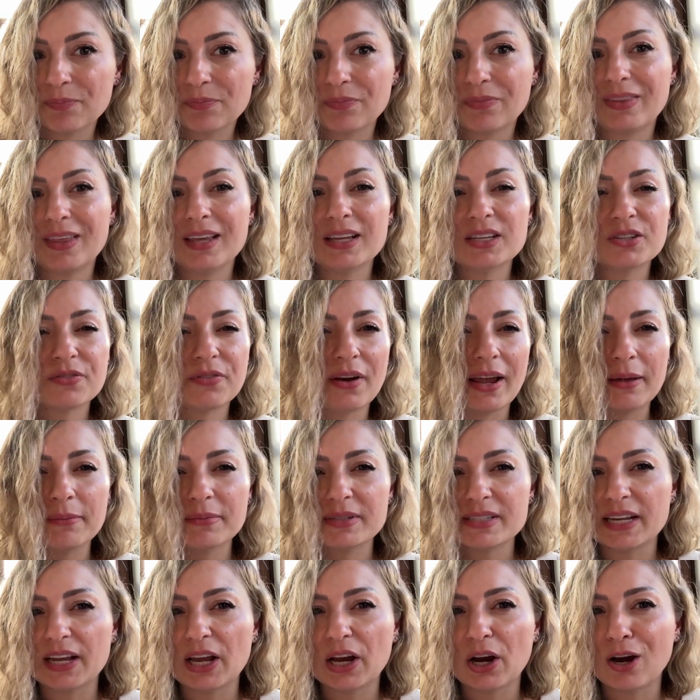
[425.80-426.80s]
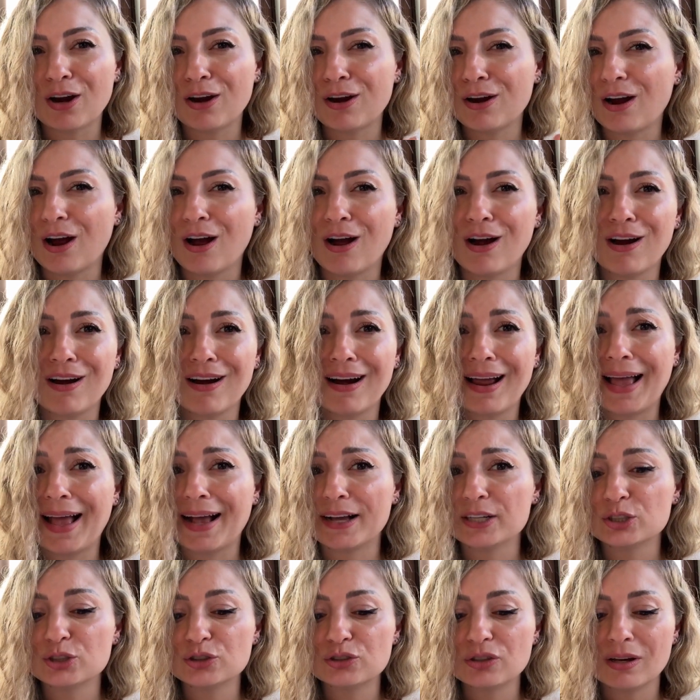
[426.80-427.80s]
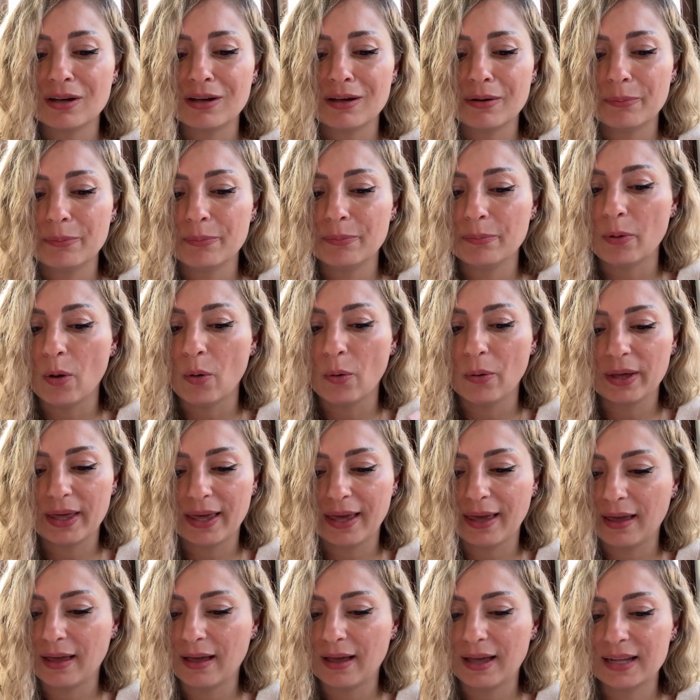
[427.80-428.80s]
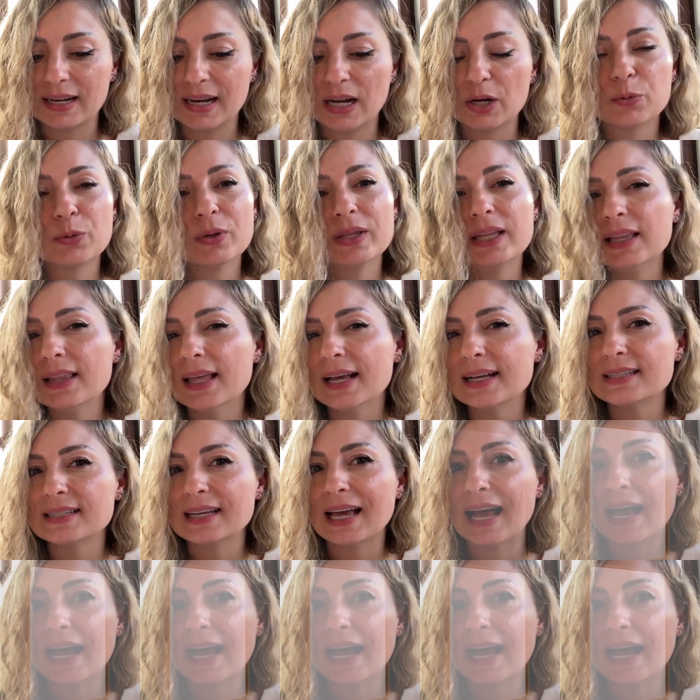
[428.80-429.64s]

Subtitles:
These frames here are extra bulky, and I'd really like to